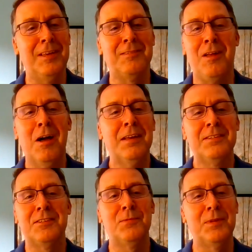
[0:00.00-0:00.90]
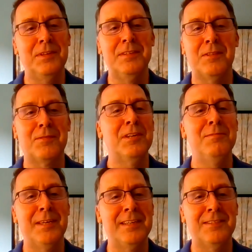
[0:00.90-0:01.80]
as long as it's within the
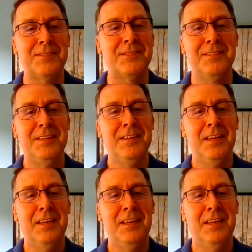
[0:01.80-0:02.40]
3 minutes